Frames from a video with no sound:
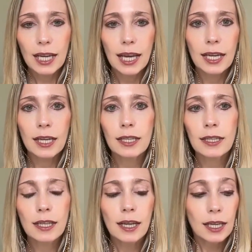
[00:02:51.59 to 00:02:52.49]

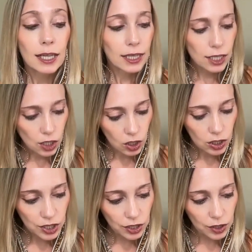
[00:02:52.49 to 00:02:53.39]
And it's
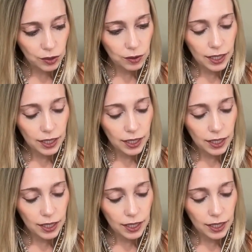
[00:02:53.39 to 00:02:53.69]
also,